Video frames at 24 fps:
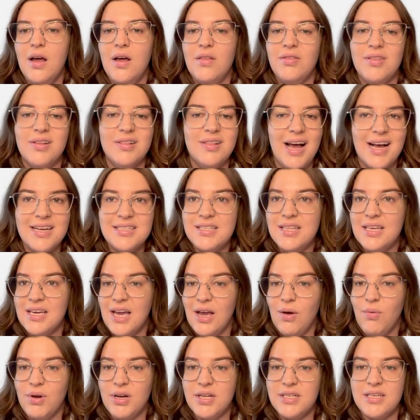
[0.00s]
The last thing I
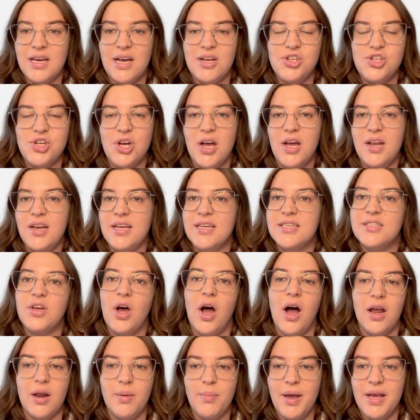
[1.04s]
want to touch on is
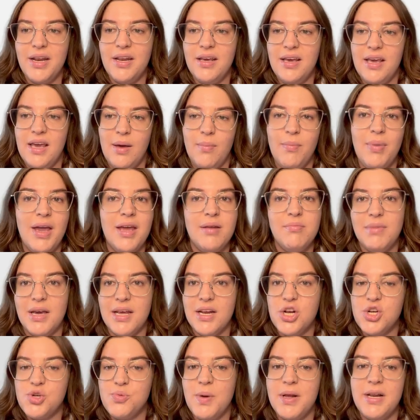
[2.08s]
automating campaign
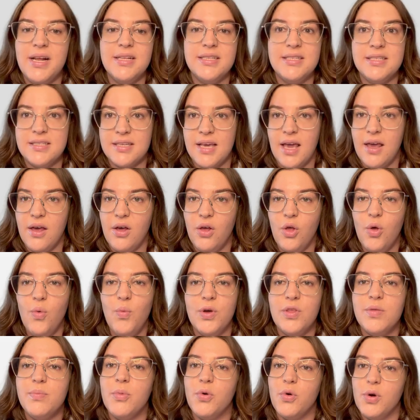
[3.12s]
management at scale
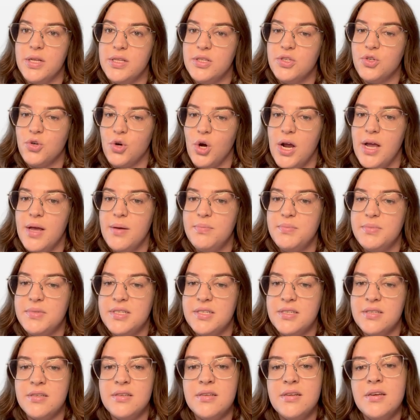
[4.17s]
with Marin
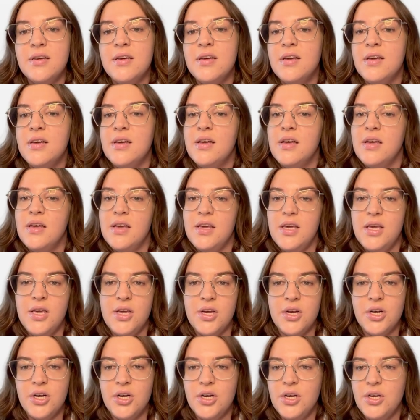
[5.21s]
scripts.
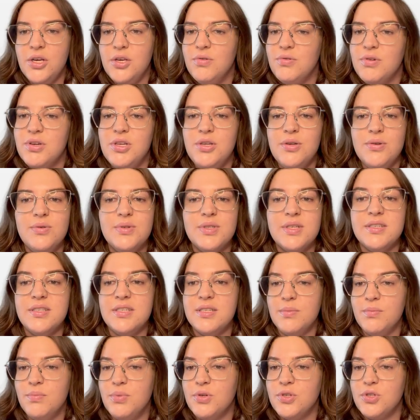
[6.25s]
Here, you can use
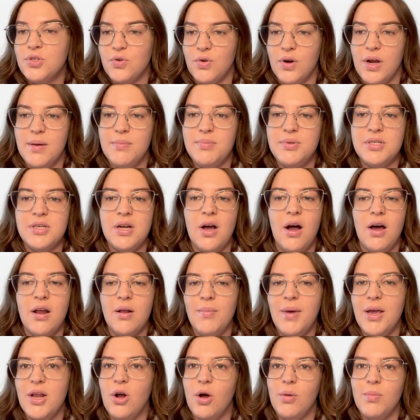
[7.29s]
simple scripts to
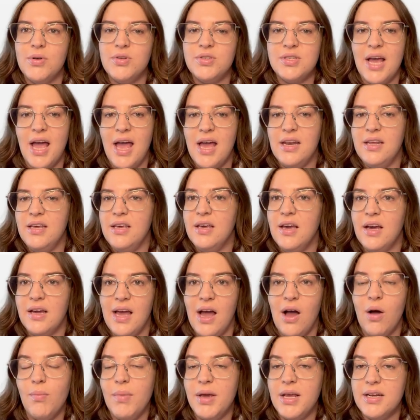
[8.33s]
automate almost any
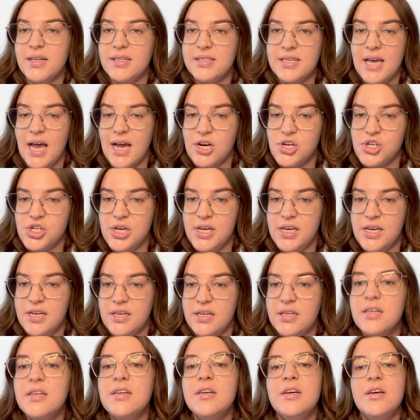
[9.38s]
account maintenance
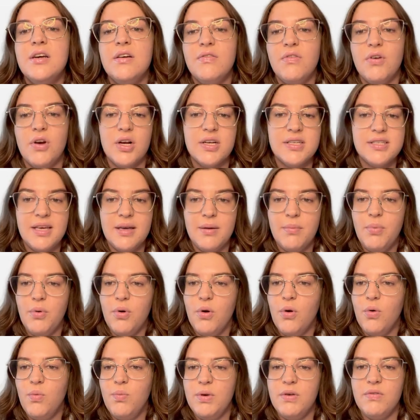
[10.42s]
action. For
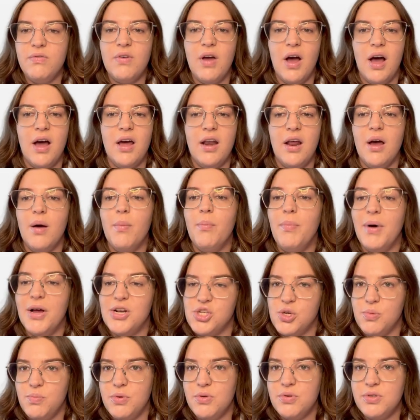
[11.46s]
example, we've got a
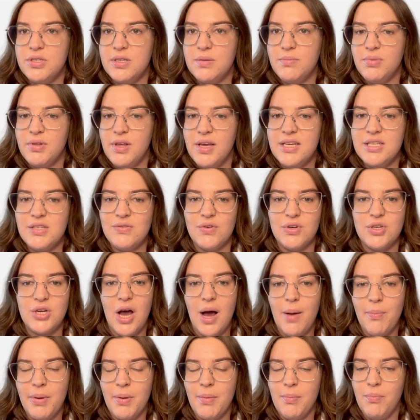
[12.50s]
budget boost in place for
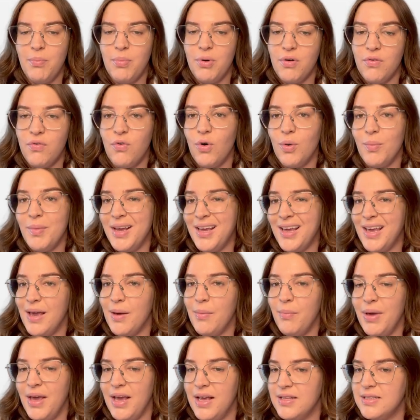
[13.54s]
top performing
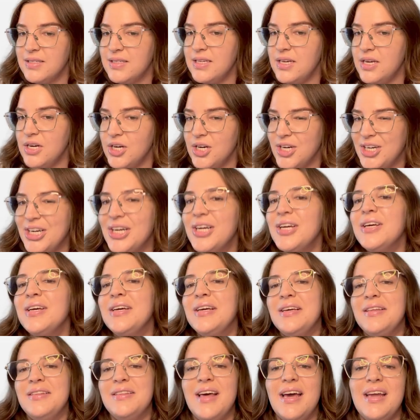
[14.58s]
campaigns here
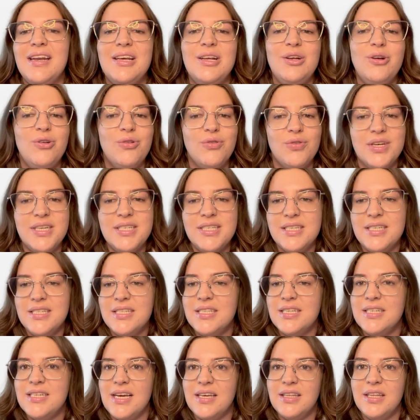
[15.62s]
that increases
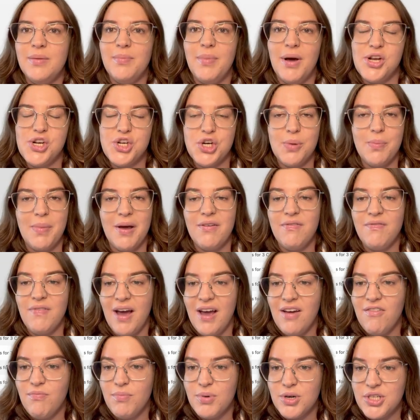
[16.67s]
the daily budget by
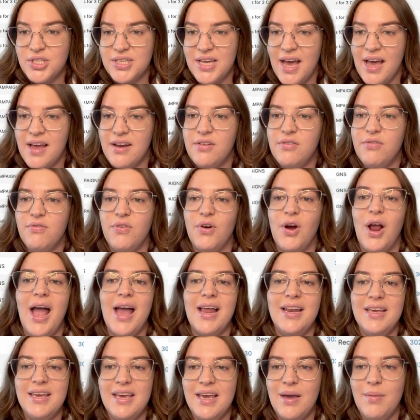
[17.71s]
5% for
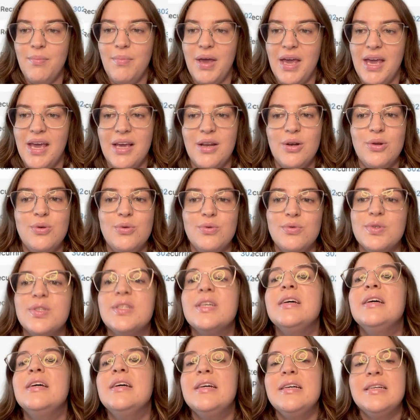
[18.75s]
any campaign whose
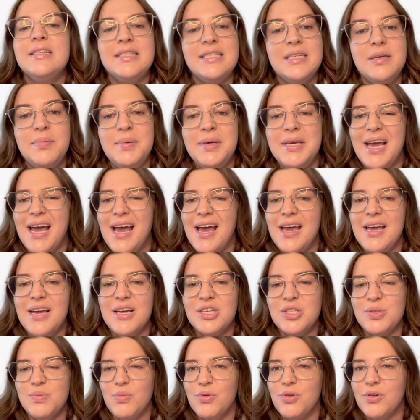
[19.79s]
CPA
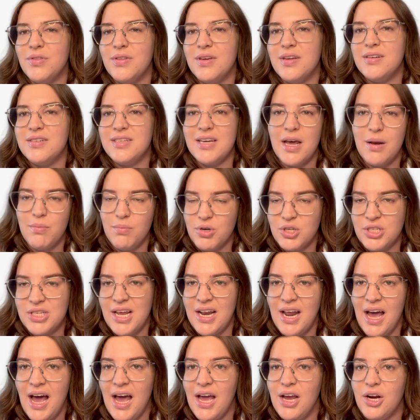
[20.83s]
is more than 10%
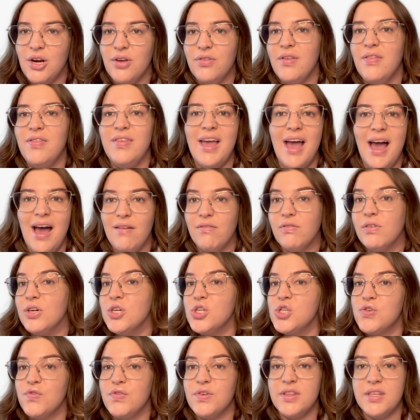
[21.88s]
higher than the
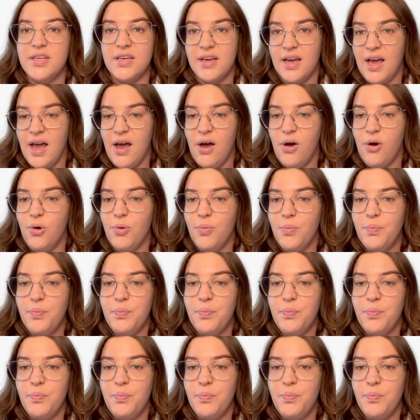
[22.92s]
average for the account.